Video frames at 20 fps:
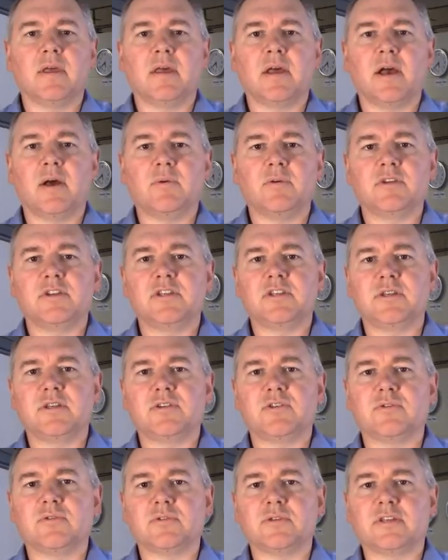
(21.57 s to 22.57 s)
I wanted to
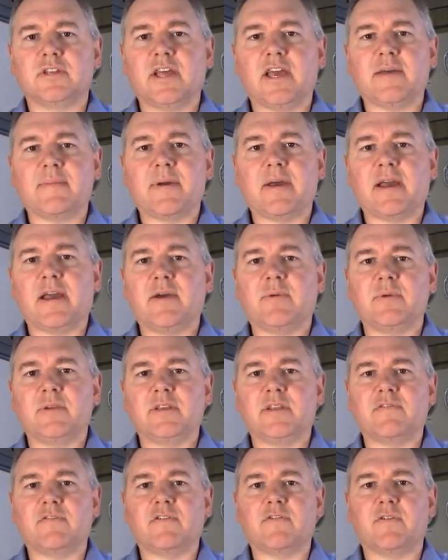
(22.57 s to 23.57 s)
talk today about how we
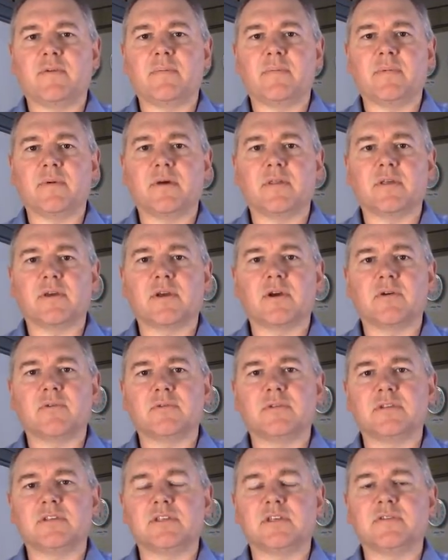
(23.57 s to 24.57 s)
differ from other gold
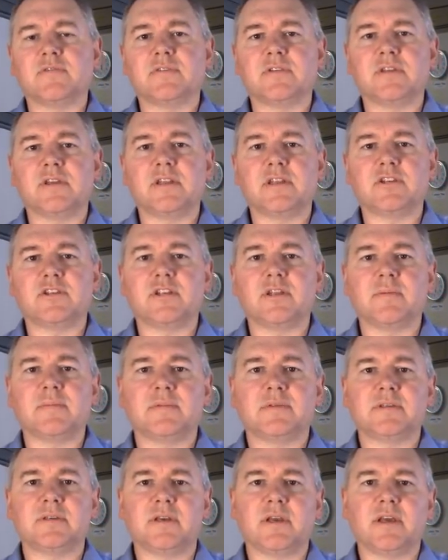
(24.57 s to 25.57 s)
and silver
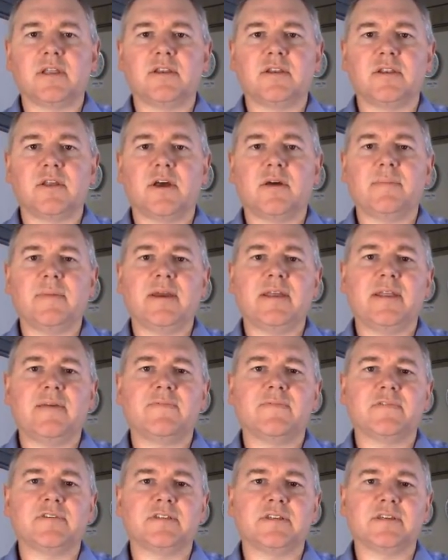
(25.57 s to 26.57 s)
dealerships, and our main
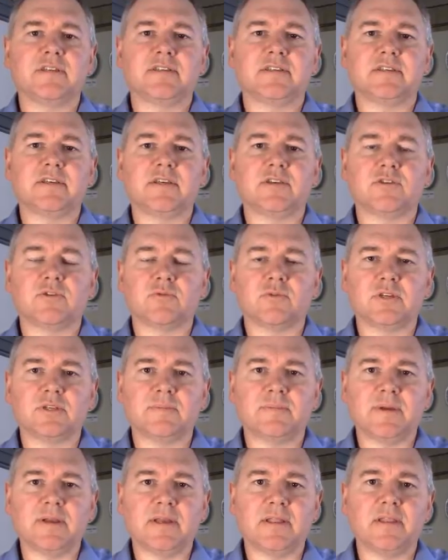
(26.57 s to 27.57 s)
emphasis has always
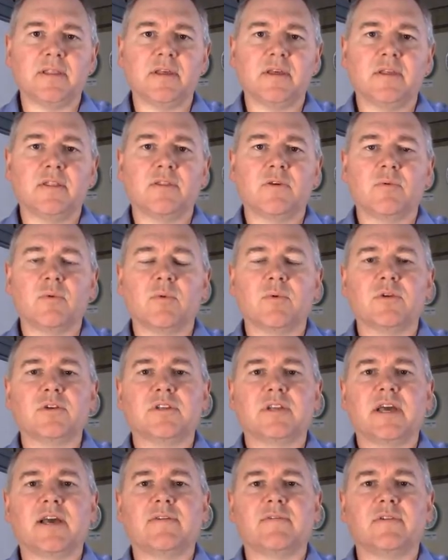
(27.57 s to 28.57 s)
been that we want
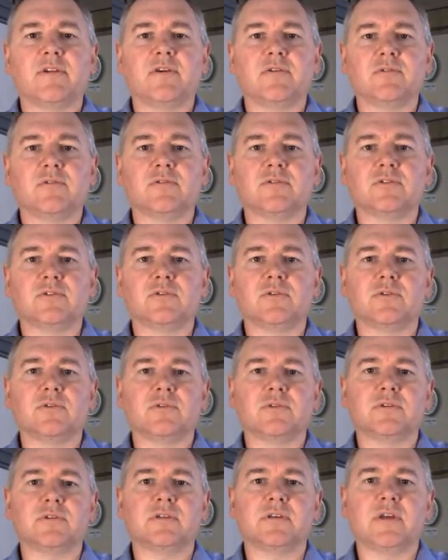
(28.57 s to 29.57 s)
to have local
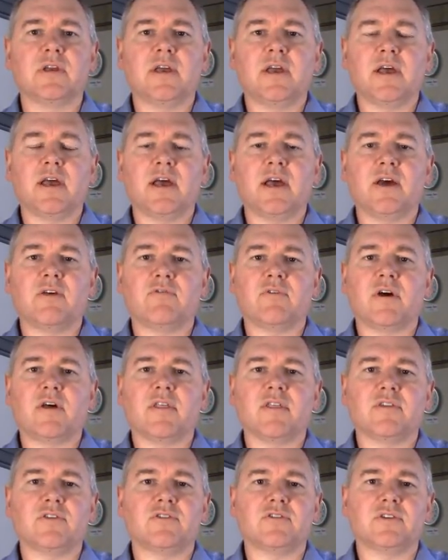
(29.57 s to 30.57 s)
stores rather
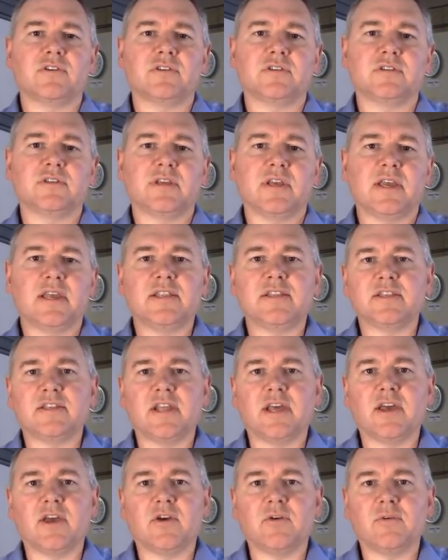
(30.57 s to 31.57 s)
than just
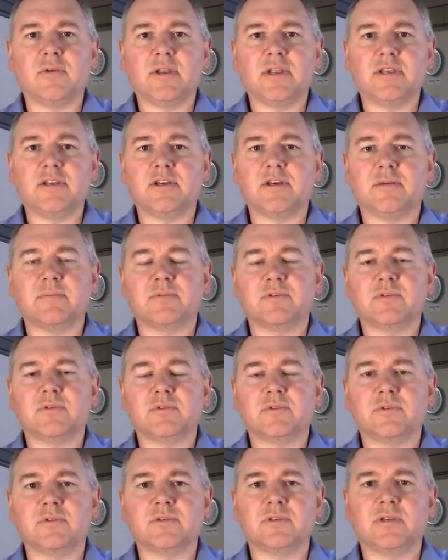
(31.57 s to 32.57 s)
internet-only type
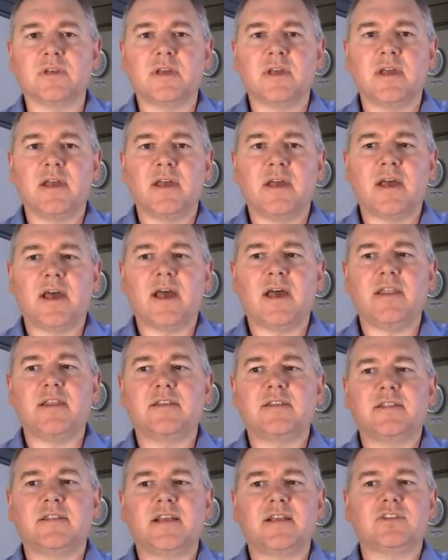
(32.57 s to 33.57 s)
stores. And
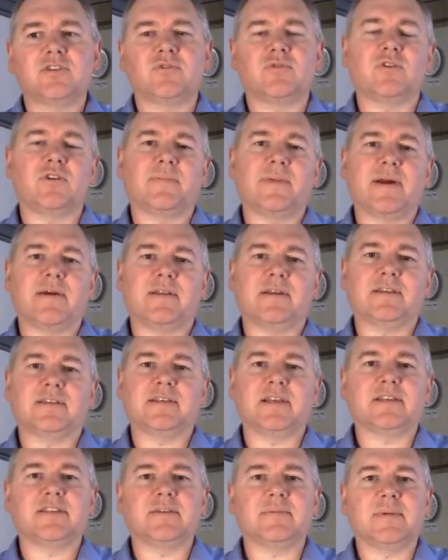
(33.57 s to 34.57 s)
that's all about
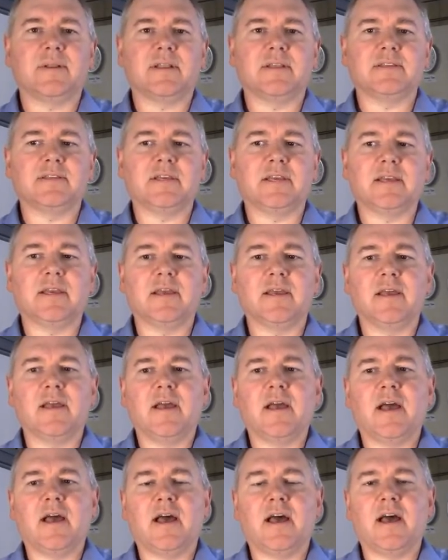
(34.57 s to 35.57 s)
accessibility.
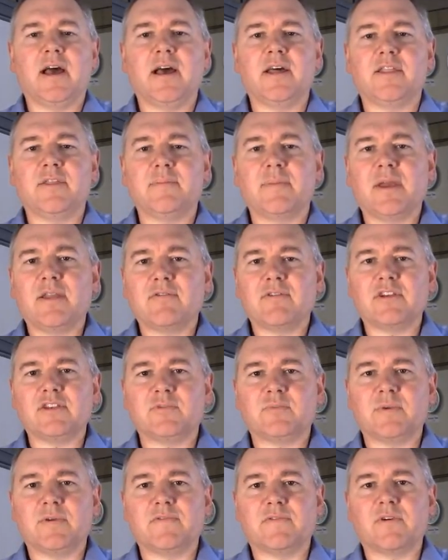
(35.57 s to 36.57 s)
The main
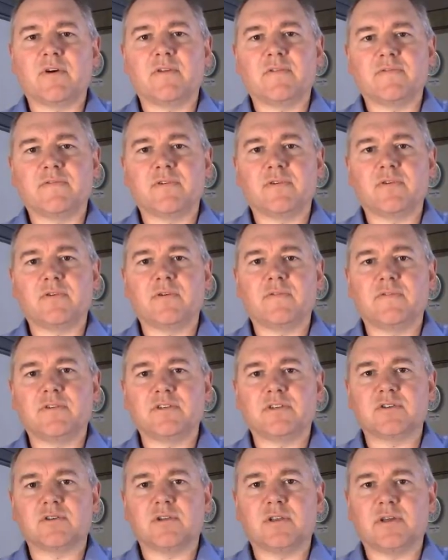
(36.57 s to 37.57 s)
reason we've gone for
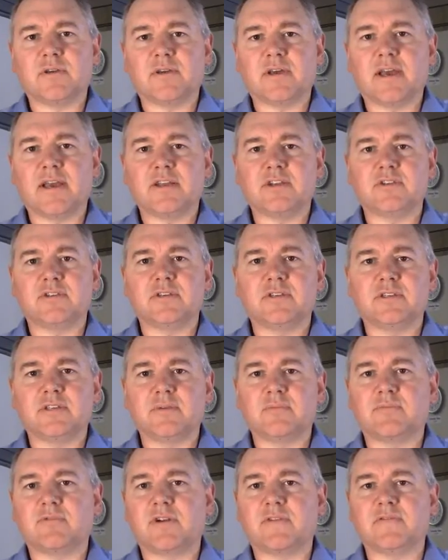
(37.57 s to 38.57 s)
physical locations
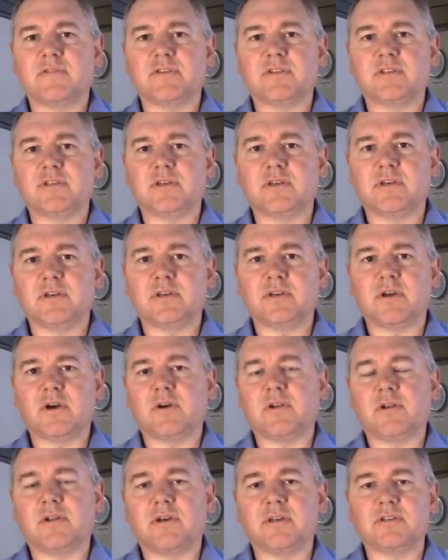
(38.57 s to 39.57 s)
in preference to
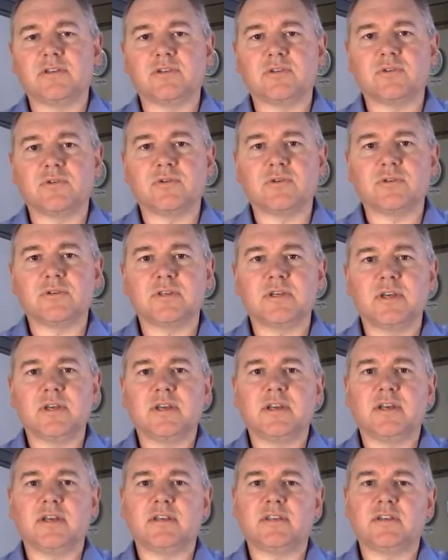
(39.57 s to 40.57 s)
online stores
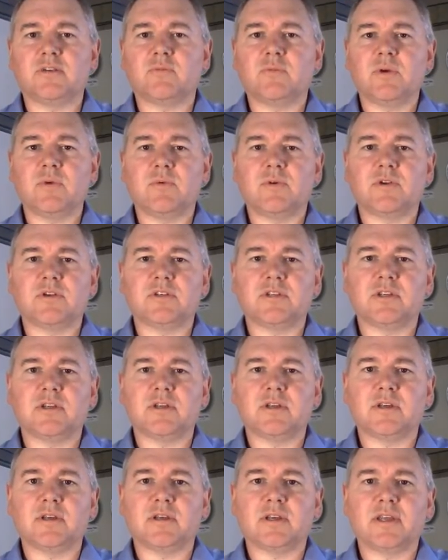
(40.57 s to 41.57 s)
is that we want
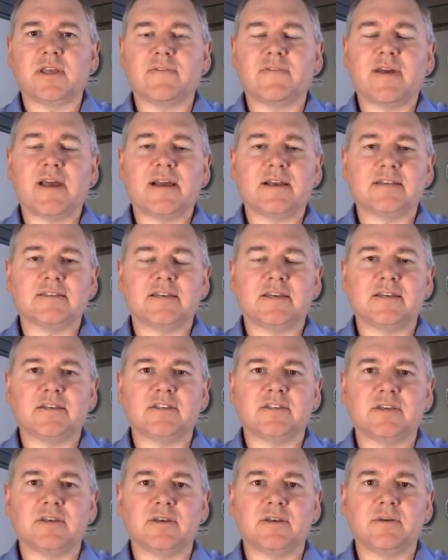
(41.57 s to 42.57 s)
to give access
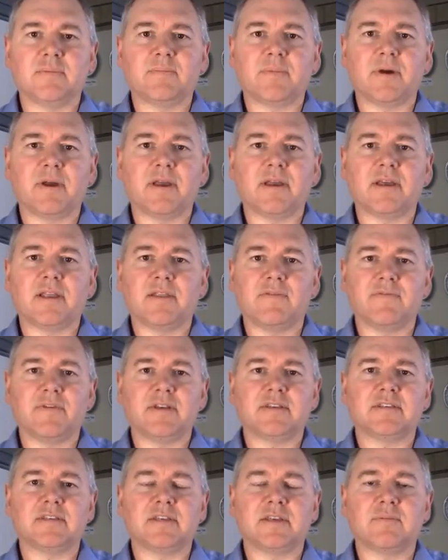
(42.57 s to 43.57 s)
to buying and
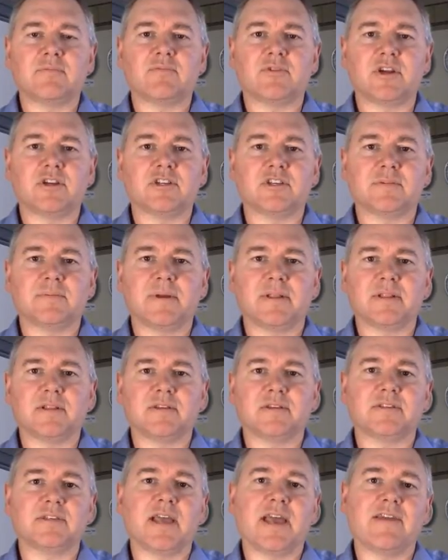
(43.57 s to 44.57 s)
investing in precious
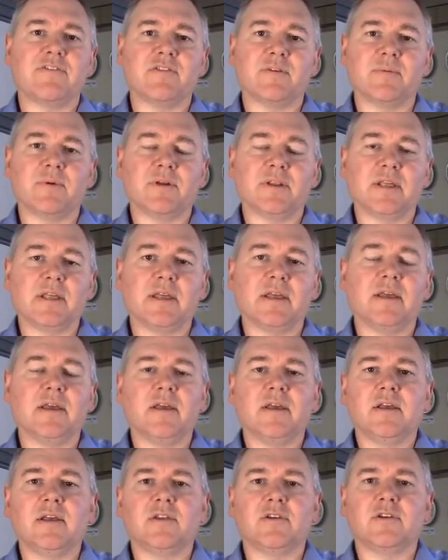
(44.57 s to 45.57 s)
metals to everybody,
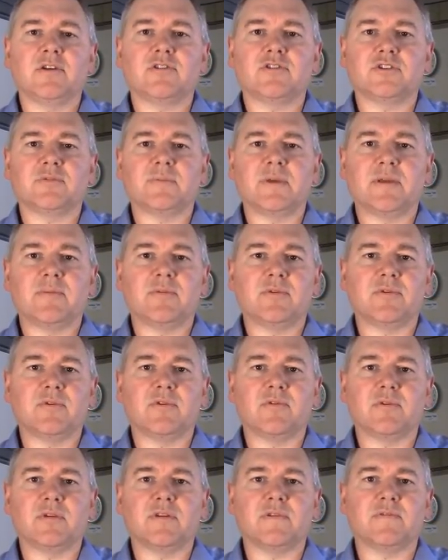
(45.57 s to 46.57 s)
not just people
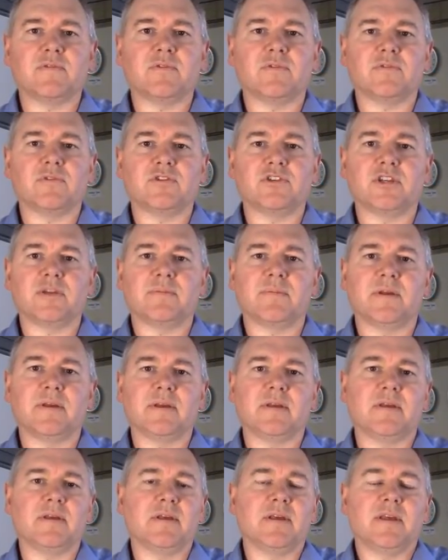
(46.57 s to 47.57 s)
who can afford the
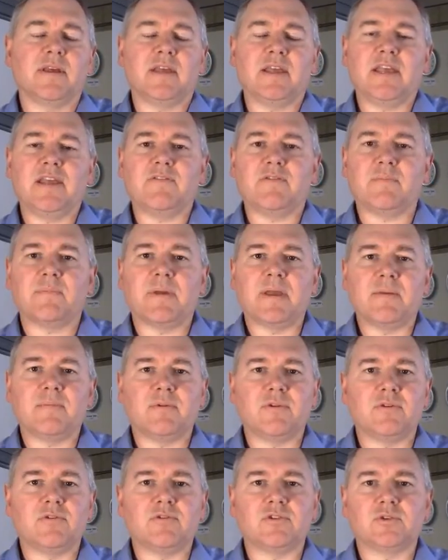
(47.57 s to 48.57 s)
shipping, even
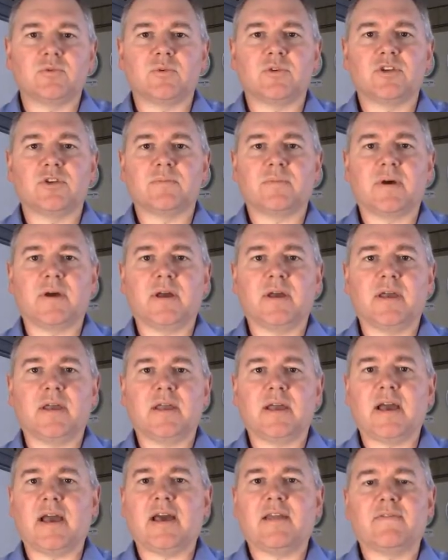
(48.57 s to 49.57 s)
people who just want to buy
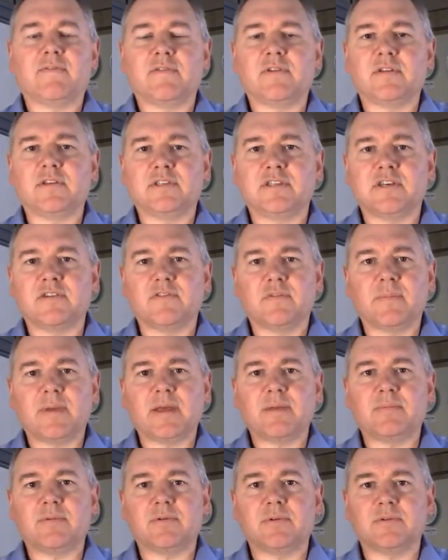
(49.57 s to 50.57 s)
a handful of silver
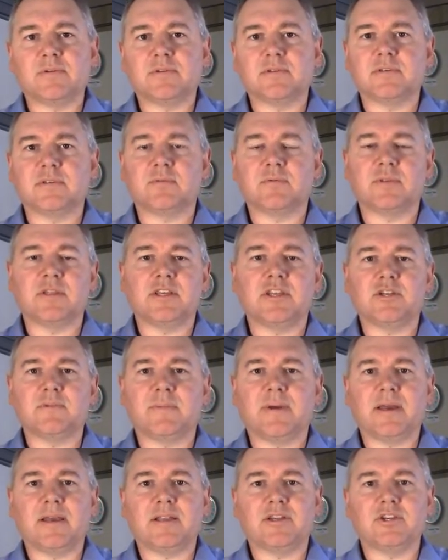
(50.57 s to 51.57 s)
maples with each
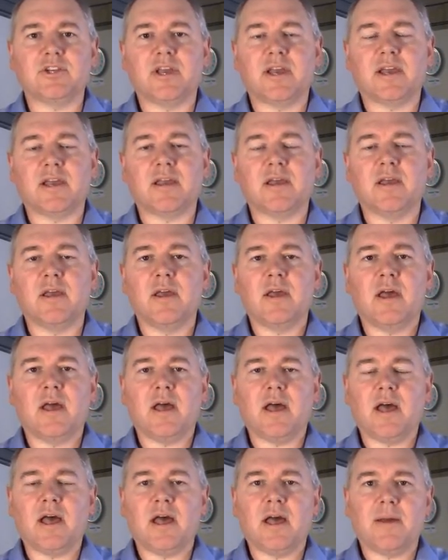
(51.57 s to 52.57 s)
paycheck,
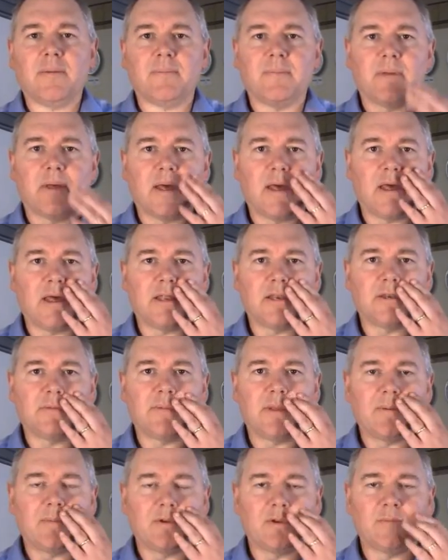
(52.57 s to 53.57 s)
and
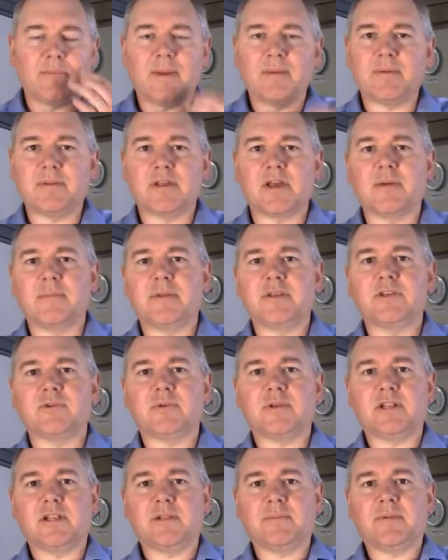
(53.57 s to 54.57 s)
people who maybe come into
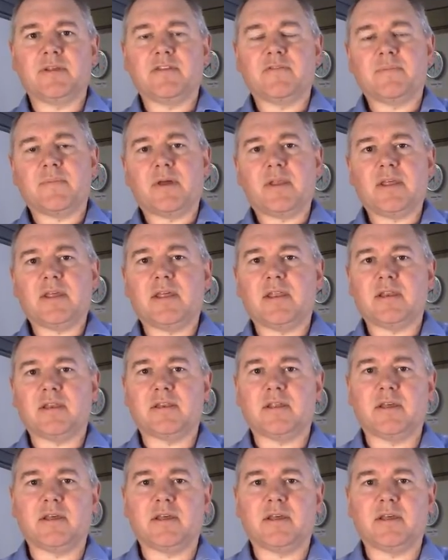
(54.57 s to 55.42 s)
a little bit of money and